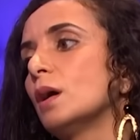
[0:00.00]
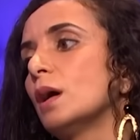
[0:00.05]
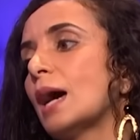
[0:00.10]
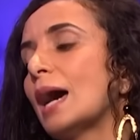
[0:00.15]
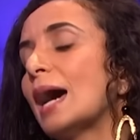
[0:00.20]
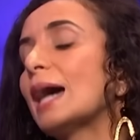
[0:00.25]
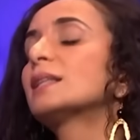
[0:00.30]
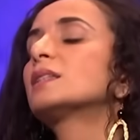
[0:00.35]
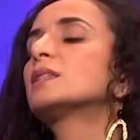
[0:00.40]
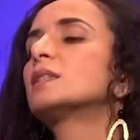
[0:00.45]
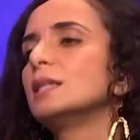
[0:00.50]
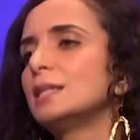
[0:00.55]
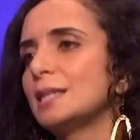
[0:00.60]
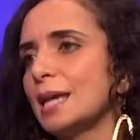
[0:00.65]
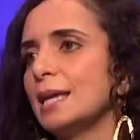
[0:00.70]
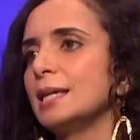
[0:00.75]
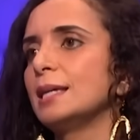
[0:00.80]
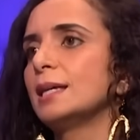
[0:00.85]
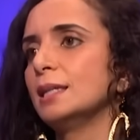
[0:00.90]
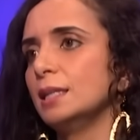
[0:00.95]
had to
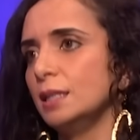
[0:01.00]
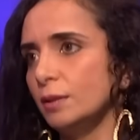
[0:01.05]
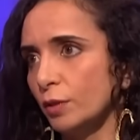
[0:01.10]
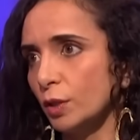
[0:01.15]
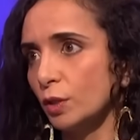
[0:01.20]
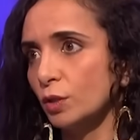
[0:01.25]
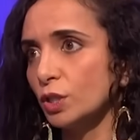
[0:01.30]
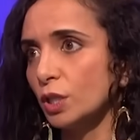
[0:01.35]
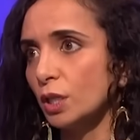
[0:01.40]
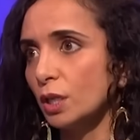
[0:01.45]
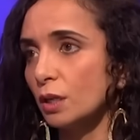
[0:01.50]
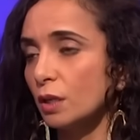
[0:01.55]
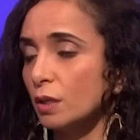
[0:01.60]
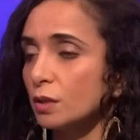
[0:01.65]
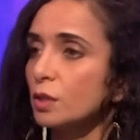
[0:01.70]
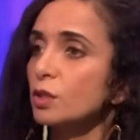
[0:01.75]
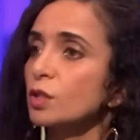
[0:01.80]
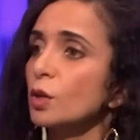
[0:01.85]
take an evolution class.